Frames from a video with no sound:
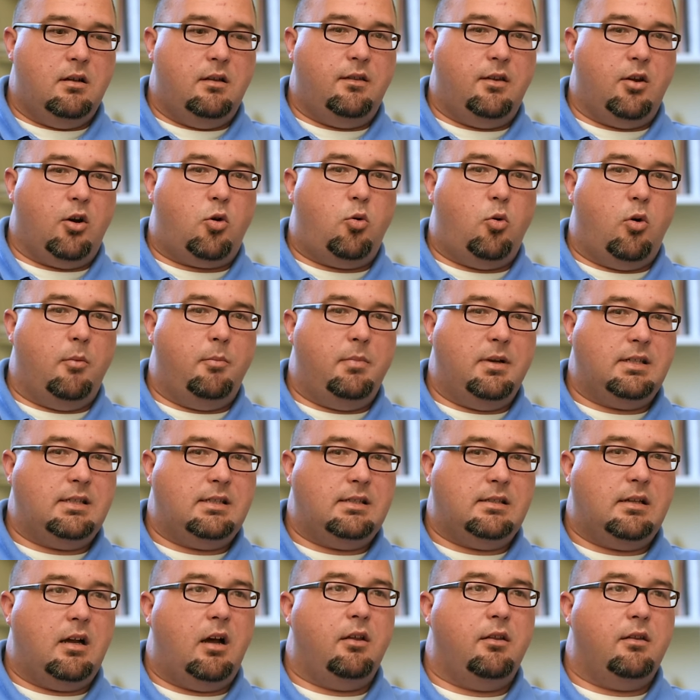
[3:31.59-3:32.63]
their core
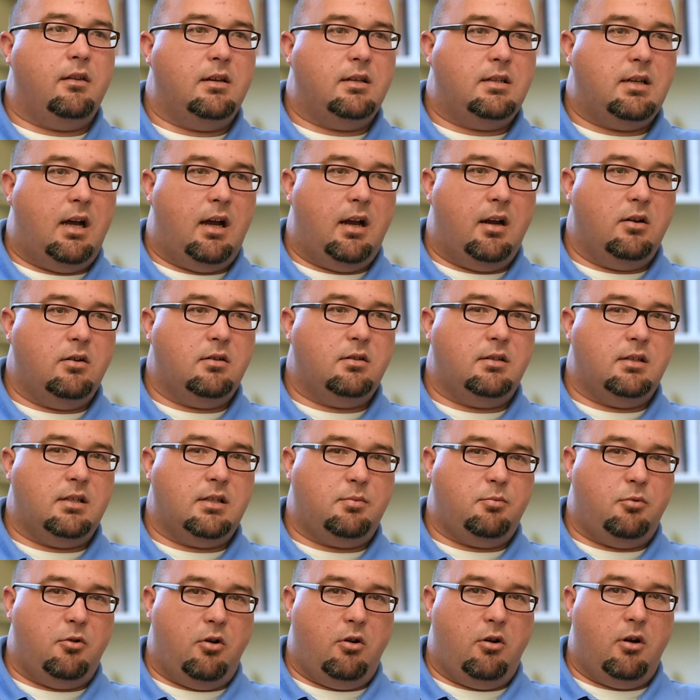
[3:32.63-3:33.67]
business other than tires, this
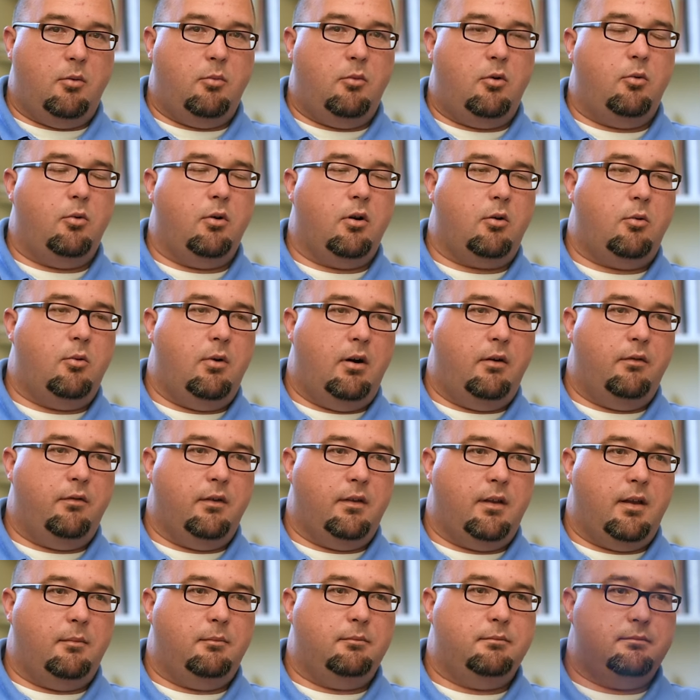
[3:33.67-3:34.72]
program will work well for
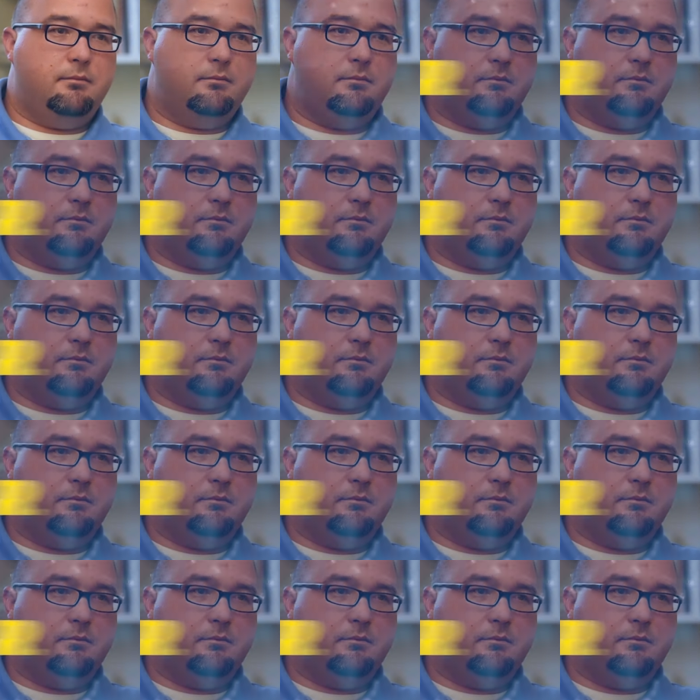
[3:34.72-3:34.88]
them.